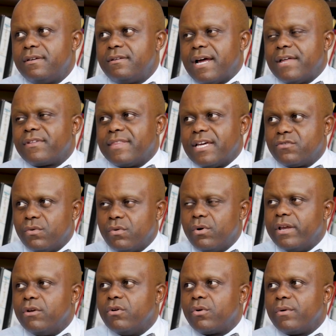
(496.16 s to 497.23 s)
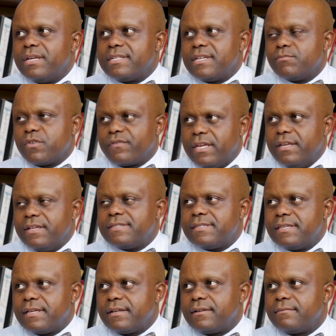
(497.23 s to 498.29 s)
I think that will go a long way in terms of
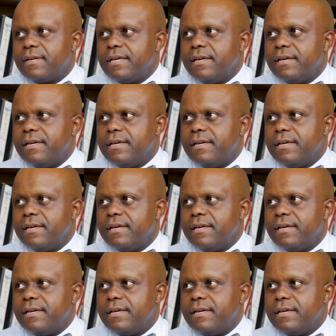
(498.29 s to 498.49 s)
enhancing